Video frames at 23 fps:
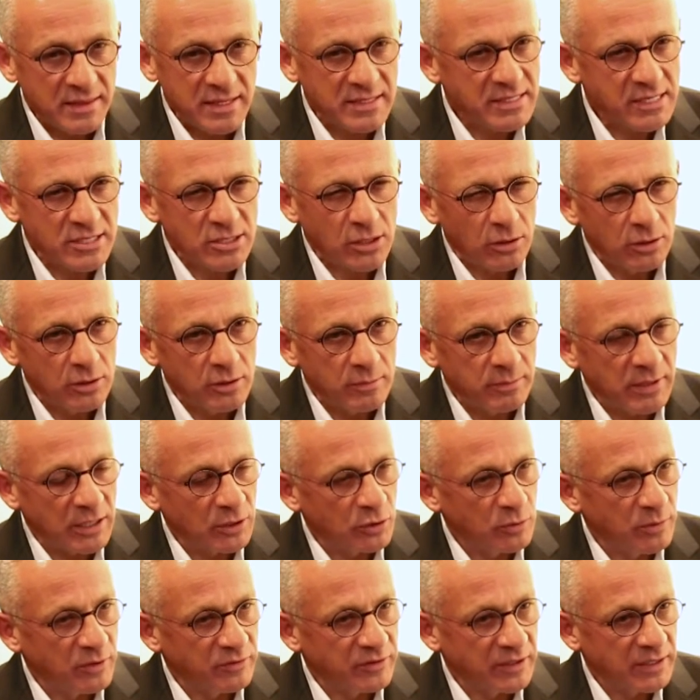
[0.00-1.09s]
This is all
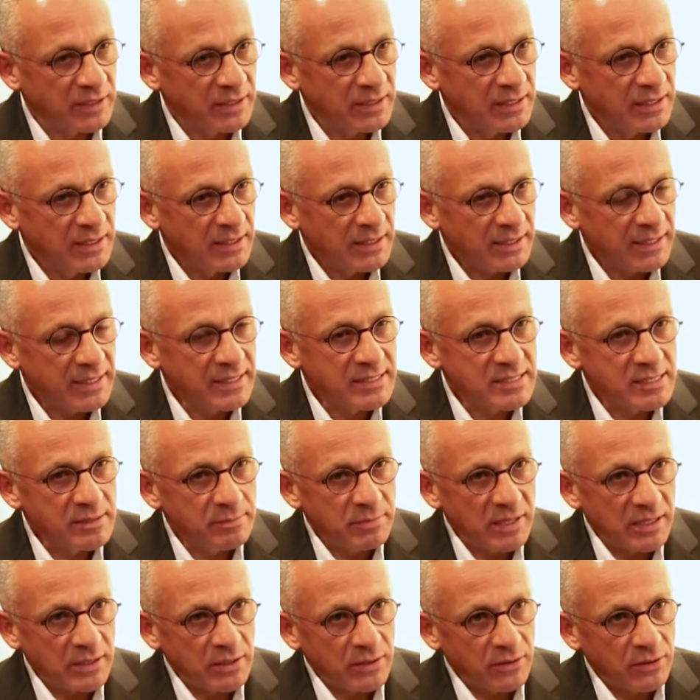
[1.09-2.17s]
about Bovet. It's
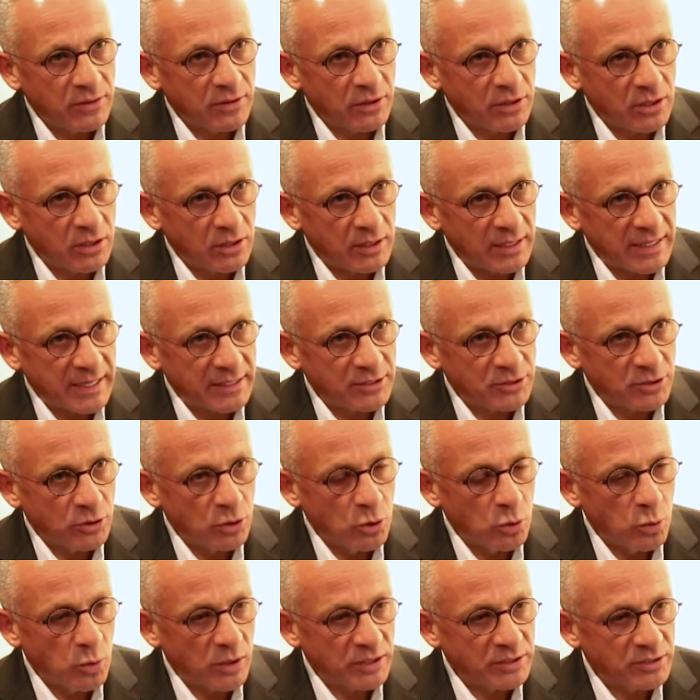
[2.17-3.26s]
about the collector
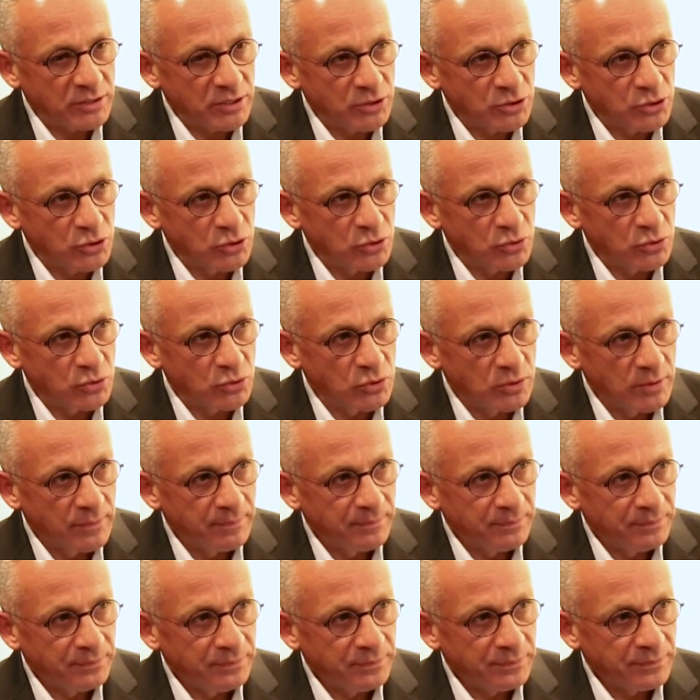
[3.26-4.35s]
who wanted to
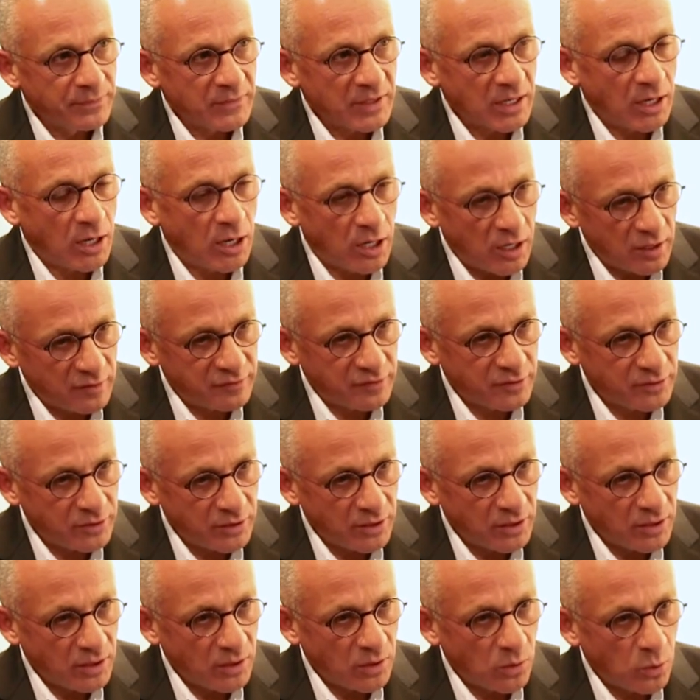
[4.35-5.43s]

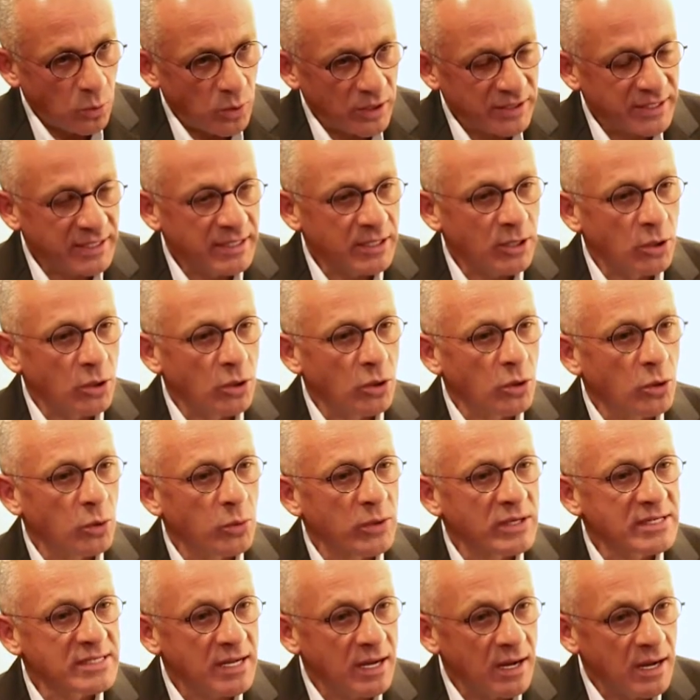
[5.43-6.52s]
offer what he
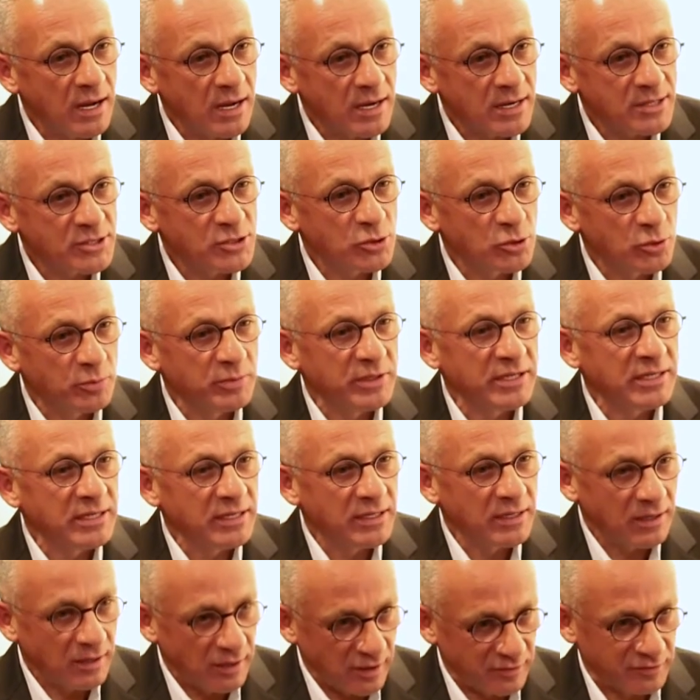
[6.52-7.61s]
always asked to be
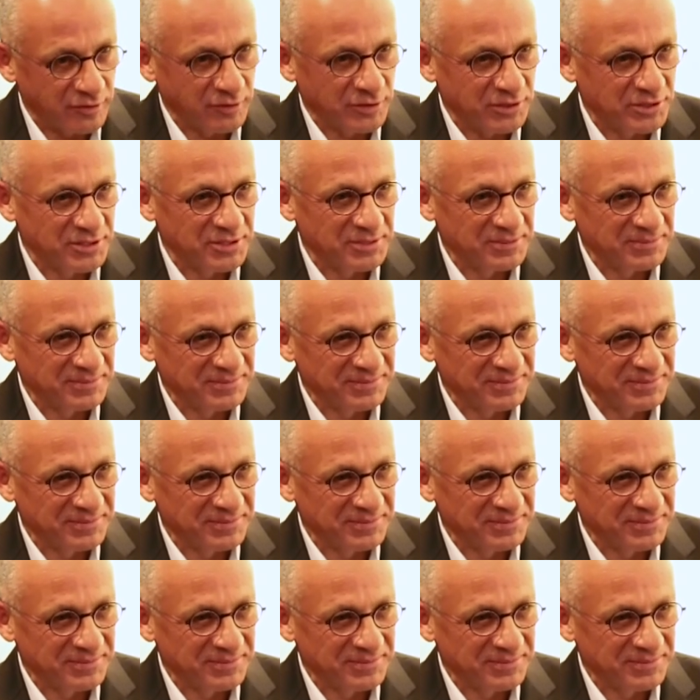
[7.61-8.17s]
offered.